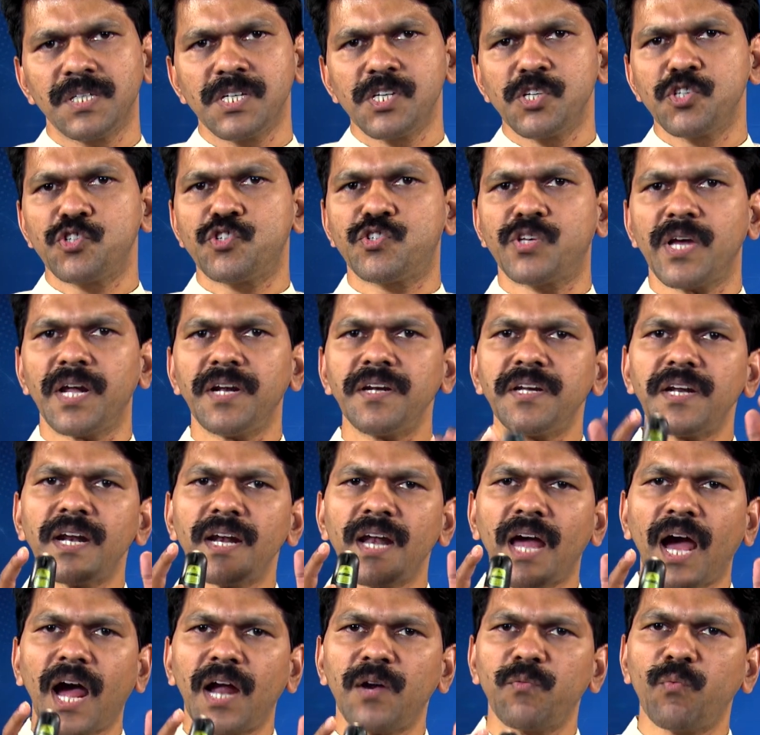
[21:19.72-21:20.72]

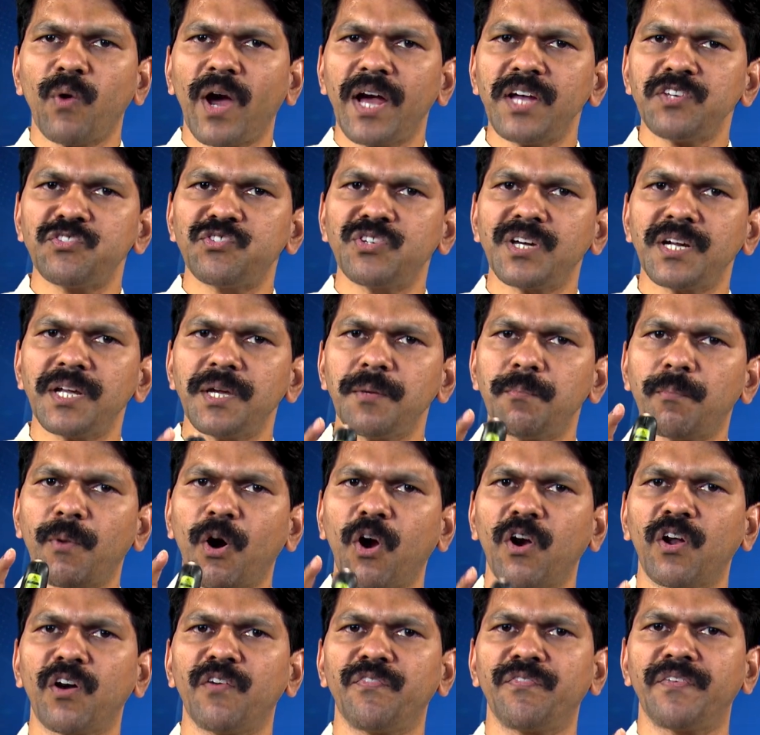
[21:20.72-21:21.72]
Central Advisory
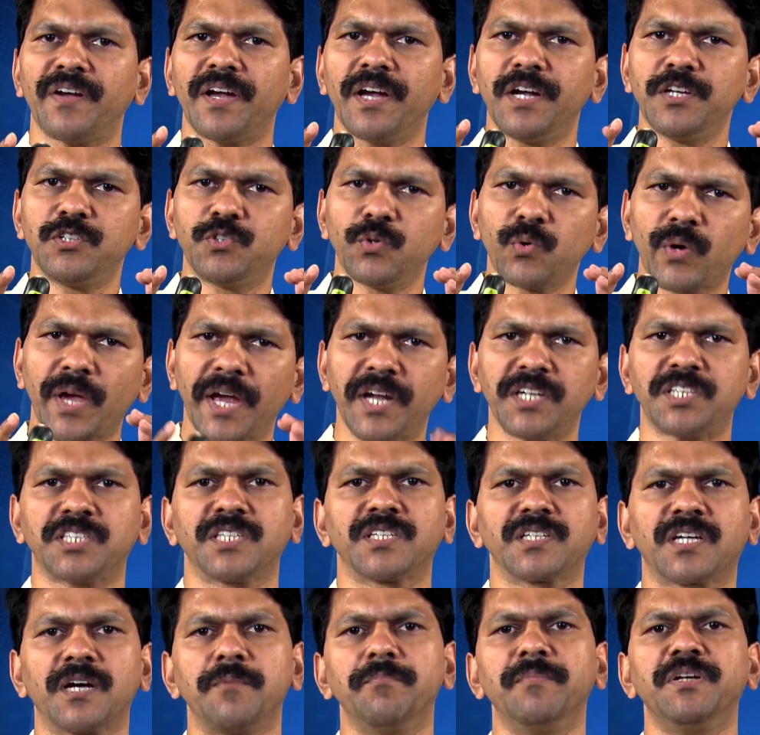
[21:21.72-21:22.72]
Board of
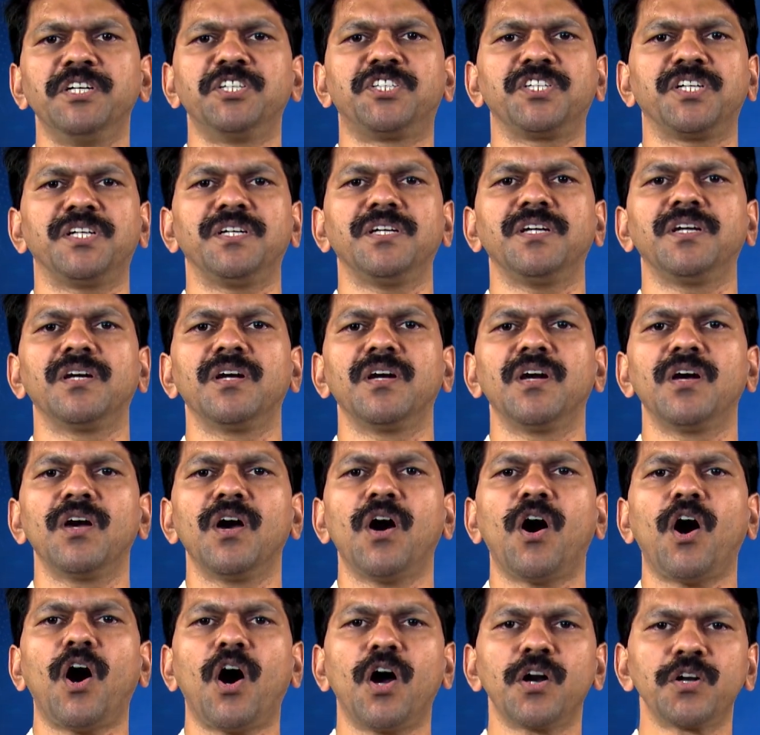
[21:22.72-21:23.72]
Education Committee
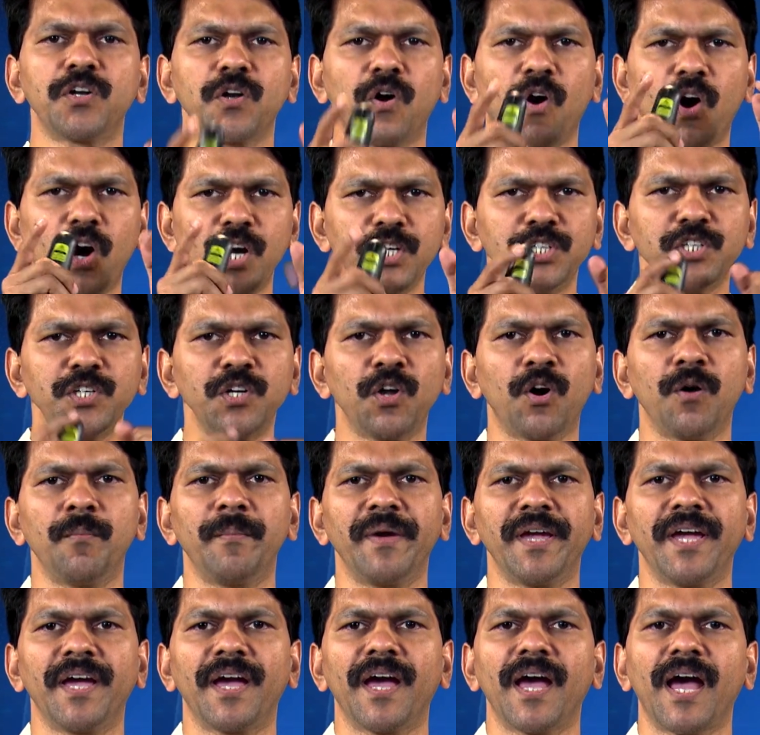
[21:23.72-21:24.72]
on
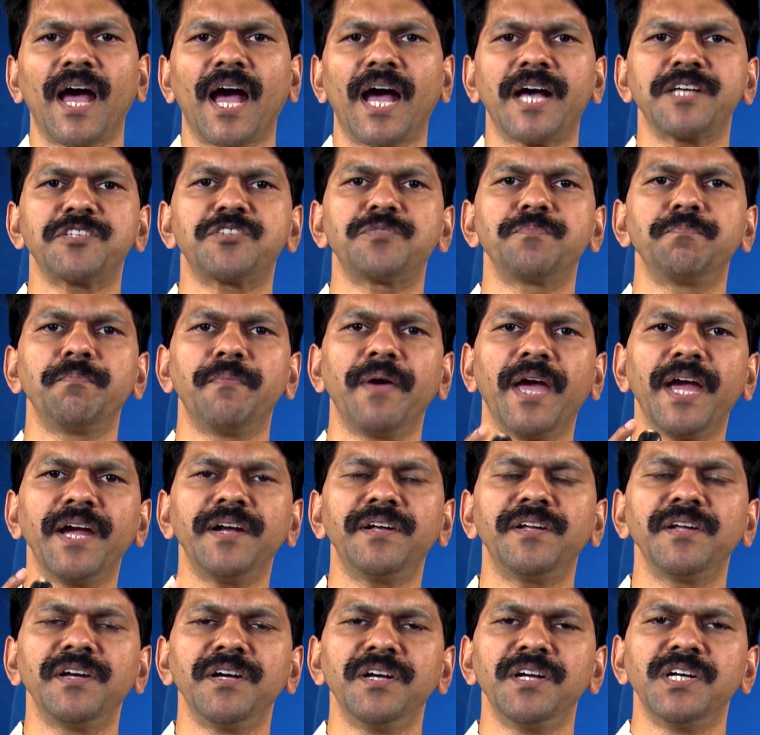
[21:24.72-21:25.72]
Autonomy has
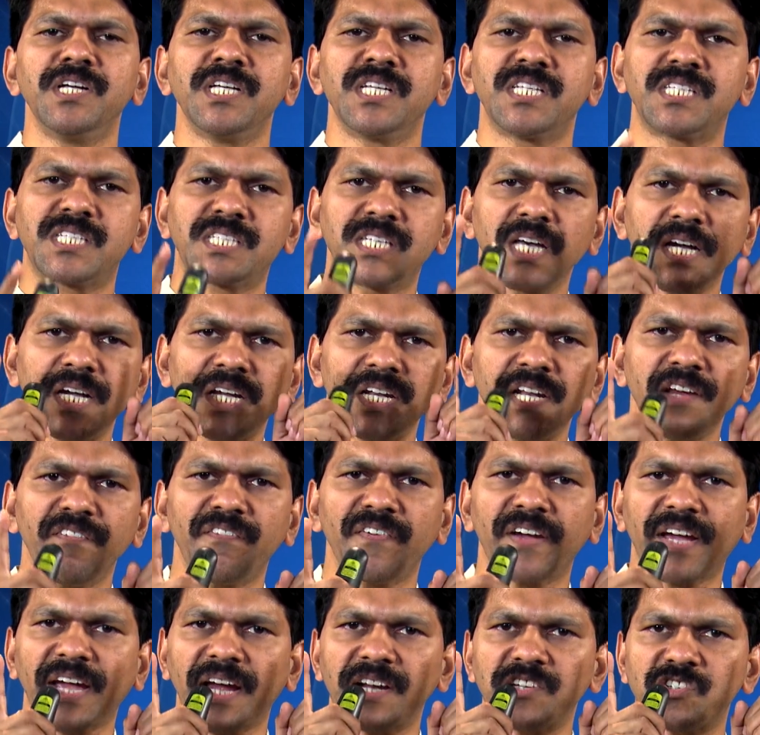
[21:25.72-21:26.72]
made
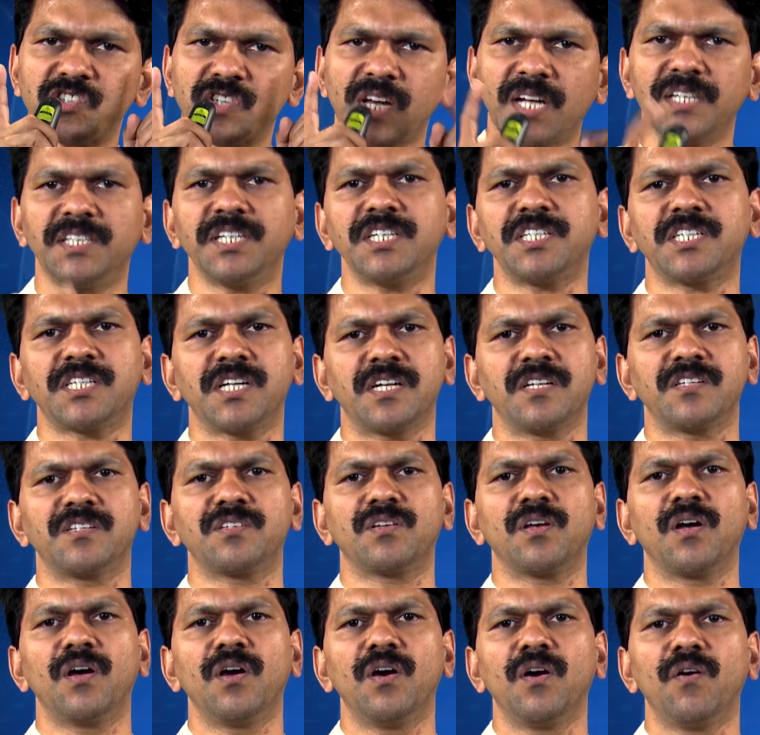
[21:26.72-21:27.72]
significant
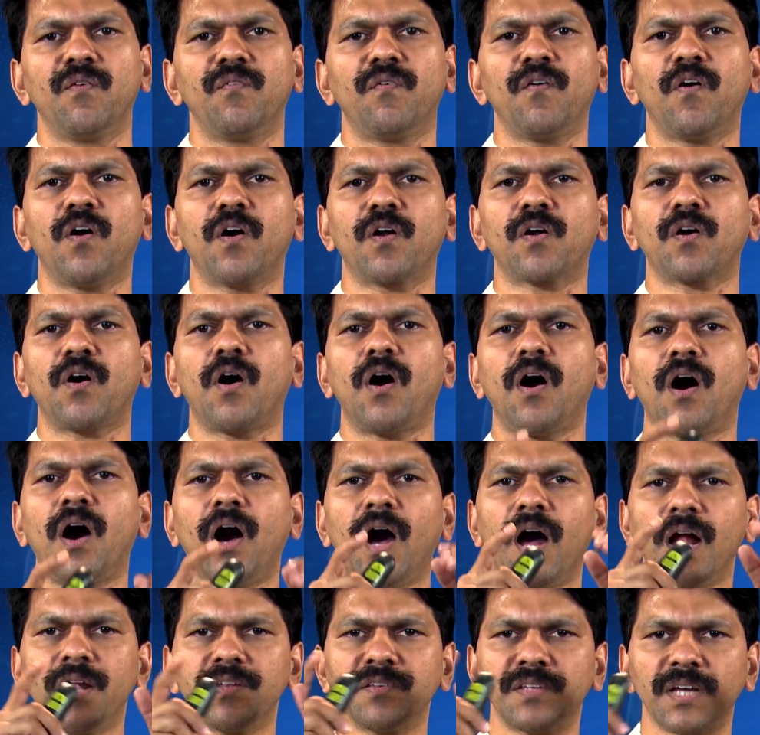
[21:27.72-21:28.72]
suggestions for
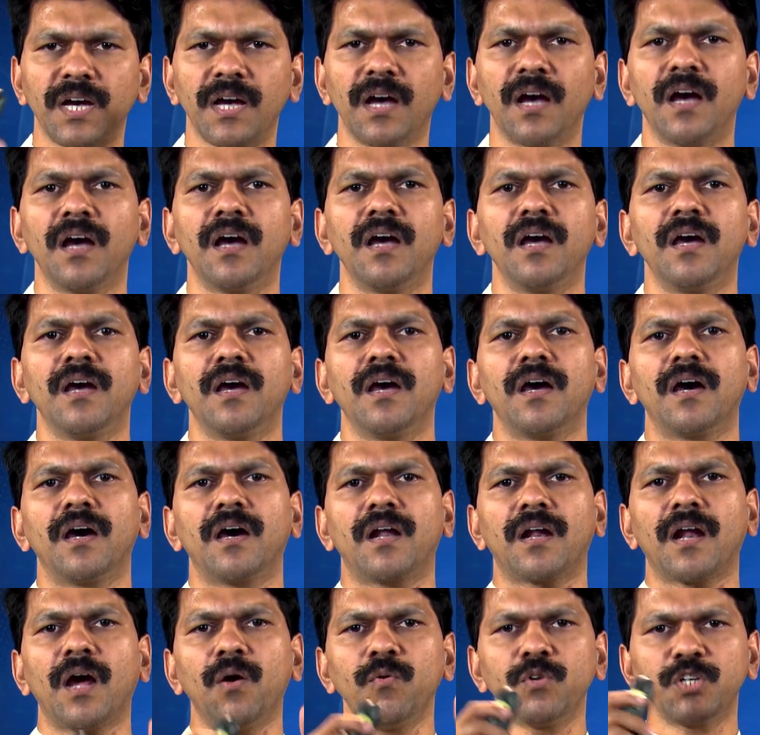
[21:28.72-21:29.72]
all the
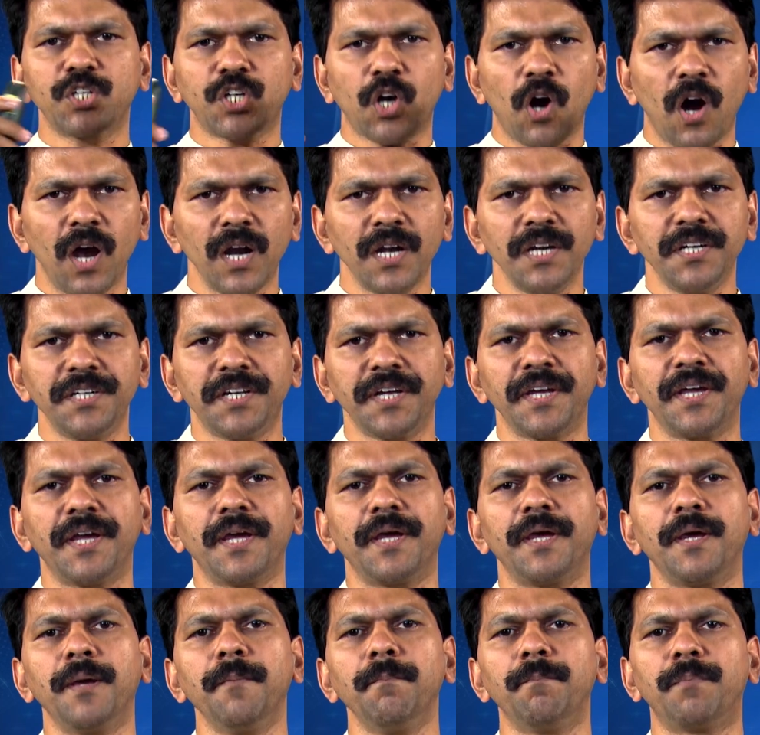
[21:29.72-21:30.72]
around
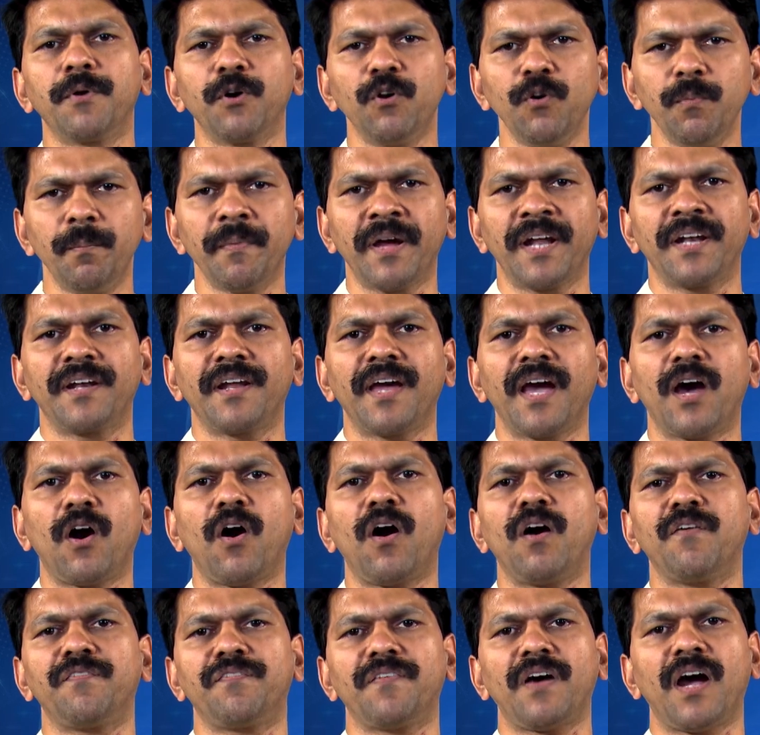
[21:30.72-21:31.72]
quality improvement
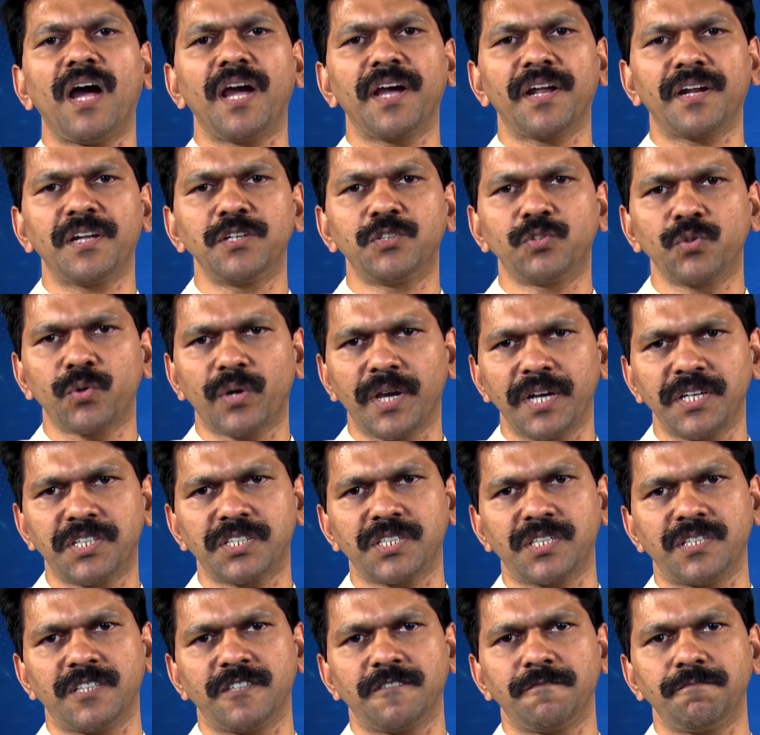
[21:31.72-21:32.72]
of higher
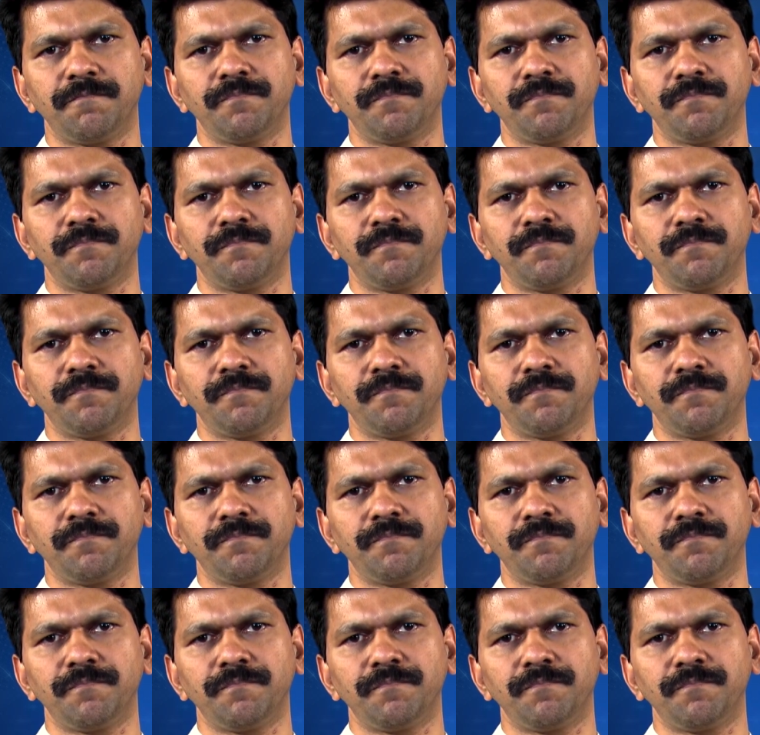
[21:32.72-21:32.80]
education.